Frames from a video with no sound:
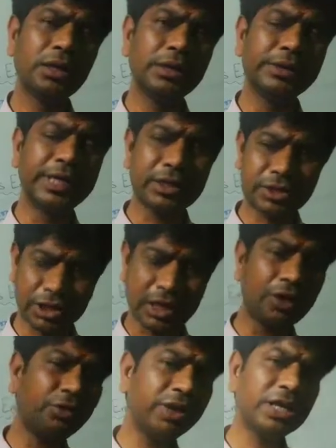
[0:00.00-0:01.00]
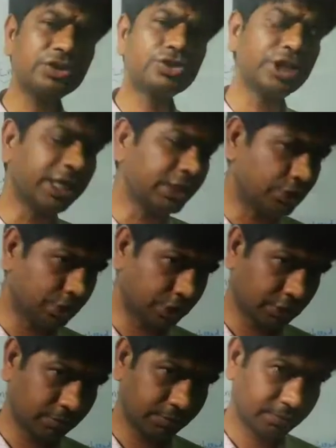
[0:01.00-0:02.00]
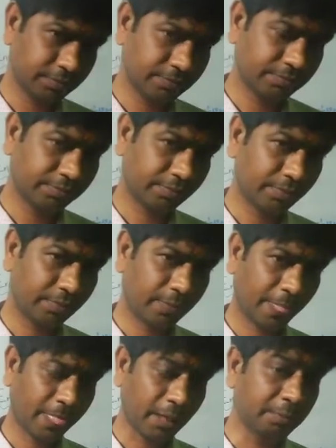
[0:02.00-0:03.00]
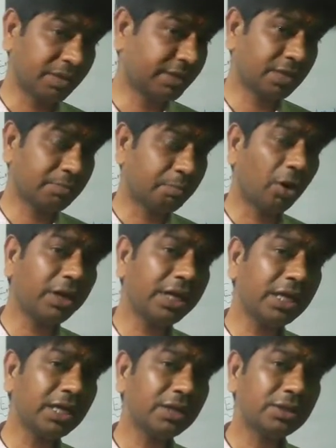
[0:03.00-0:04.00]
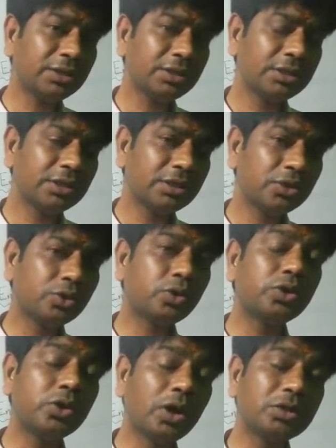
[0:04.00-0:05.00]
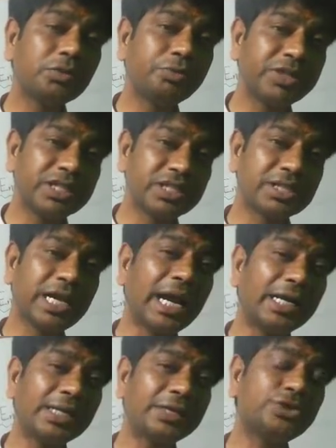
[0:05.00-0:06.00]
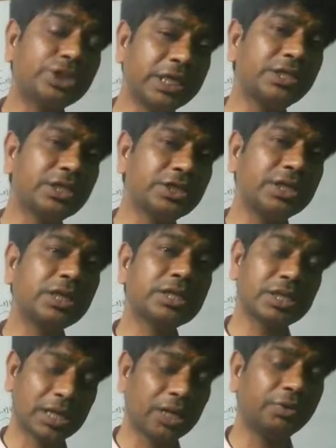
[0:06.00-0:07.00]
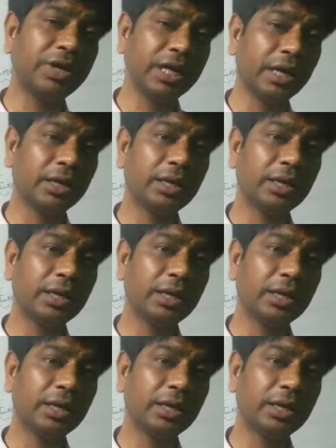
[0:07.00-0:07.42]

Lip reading: Their surroundings changed, but their body could not withstand the changes in the surrounding,